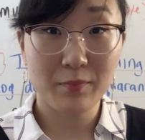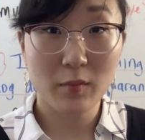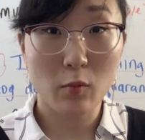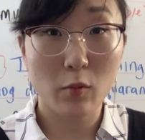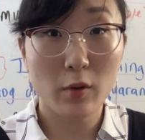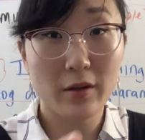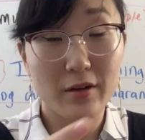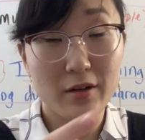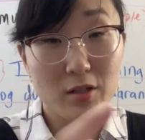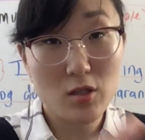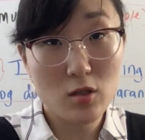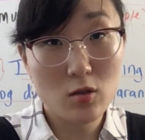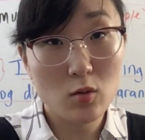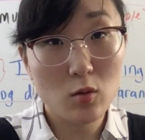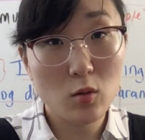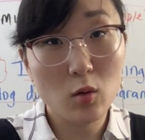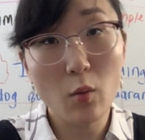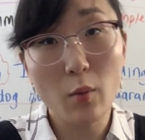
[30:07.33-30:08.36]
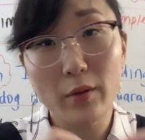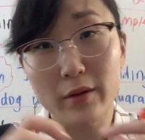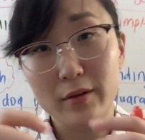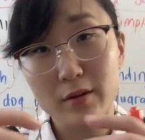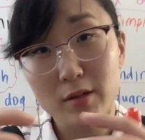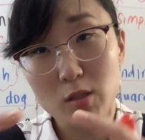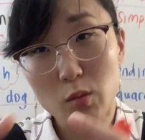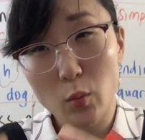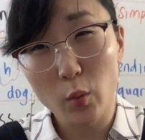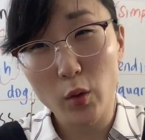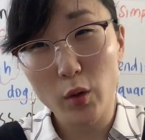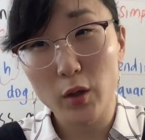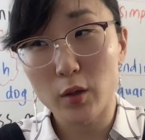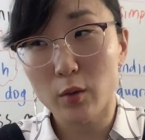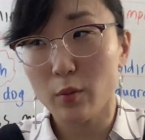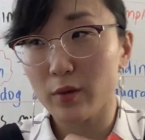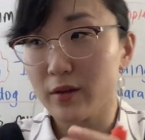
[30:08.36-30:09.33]
Whether it's school, whether it's
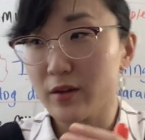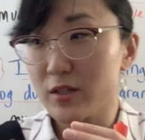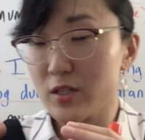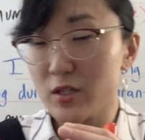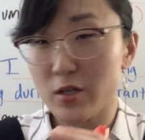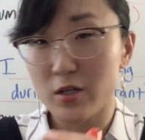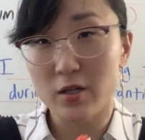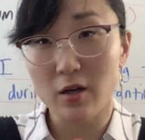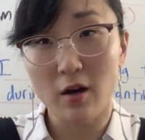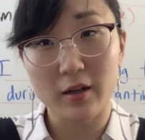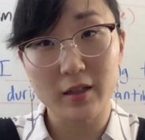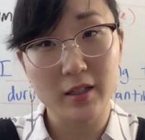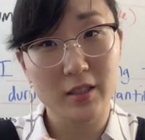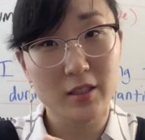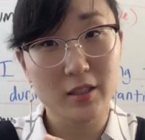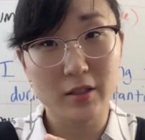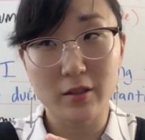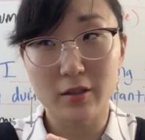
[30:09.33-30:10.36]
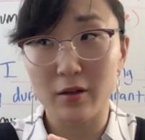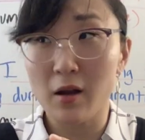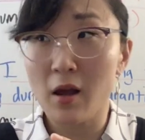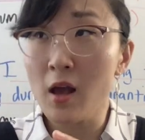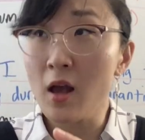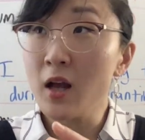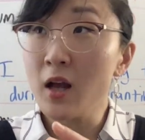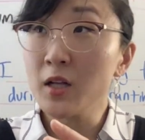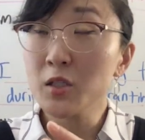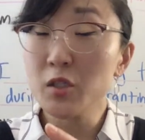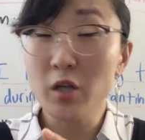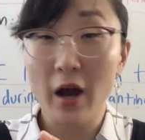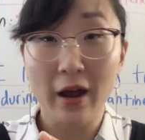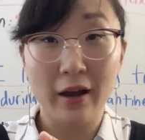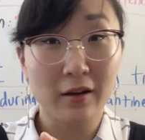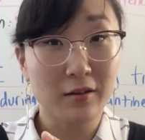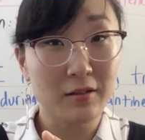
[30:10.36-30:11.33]
work, whether it's you're talking to your
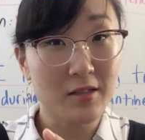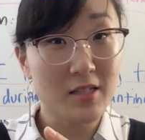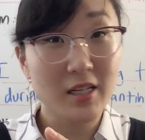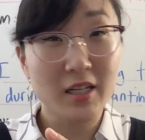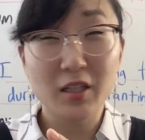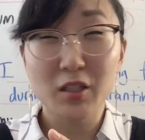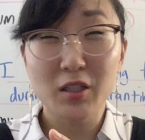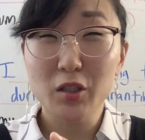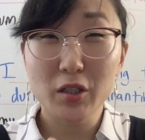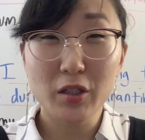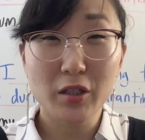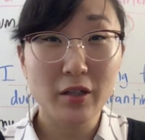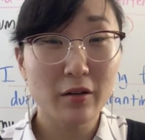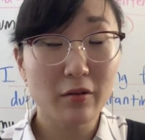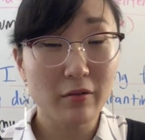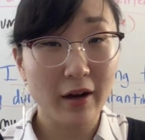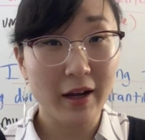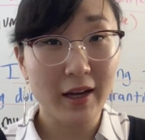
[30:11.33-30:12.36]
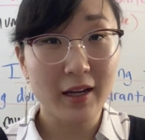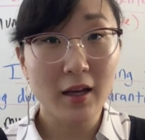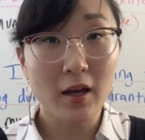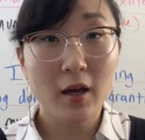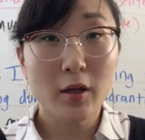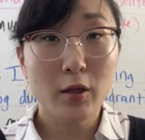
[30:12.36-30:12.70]
child's teacher, right?